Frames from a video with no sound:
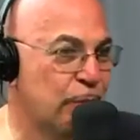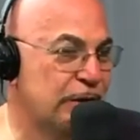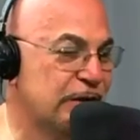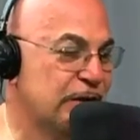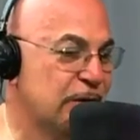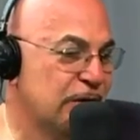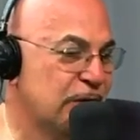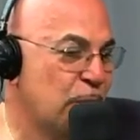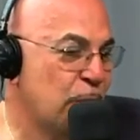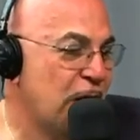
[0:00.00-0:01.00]
what's
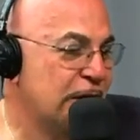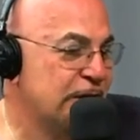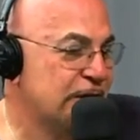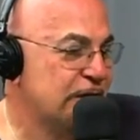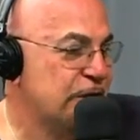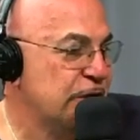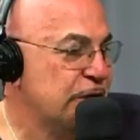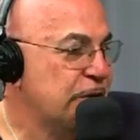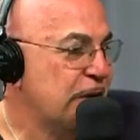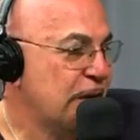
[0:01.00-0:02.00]
so wild is that you
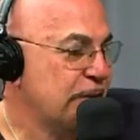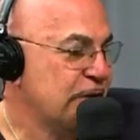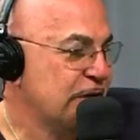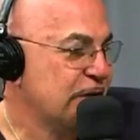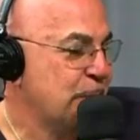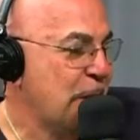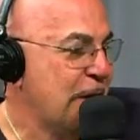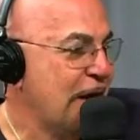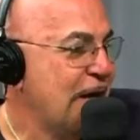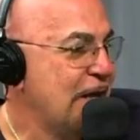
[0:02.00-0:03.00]
can do that with just
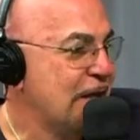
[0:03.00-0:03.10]
about anything.